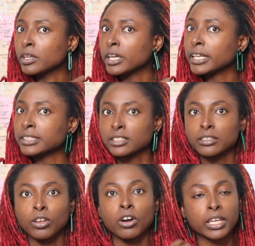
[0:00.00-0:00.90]

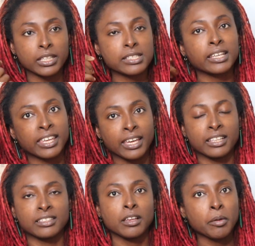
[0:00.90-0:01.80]
interlock it
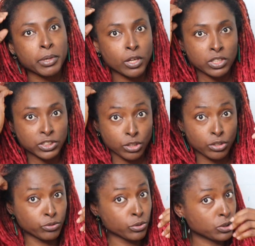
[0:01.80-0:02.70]
again, because the
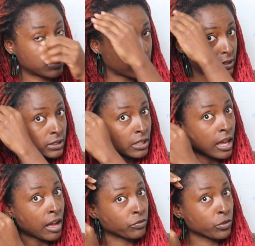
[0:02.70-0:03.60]
roots
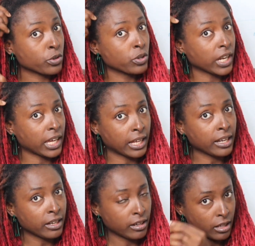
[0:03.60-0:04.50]
have grown
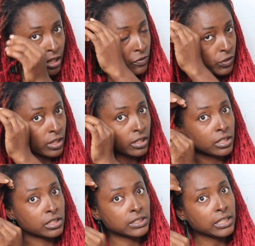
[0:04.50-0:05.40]
in. If you
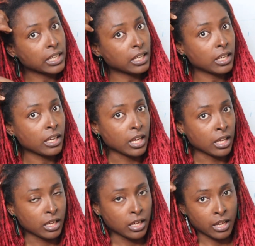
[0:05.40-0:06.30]
can see,
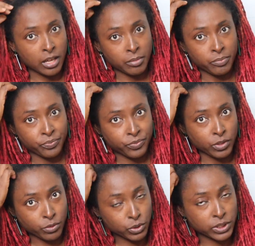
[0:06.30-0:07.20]
the
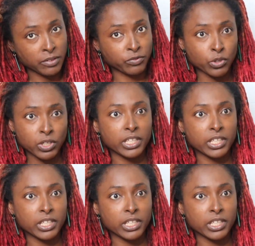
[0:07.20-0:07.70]
roots have grown in,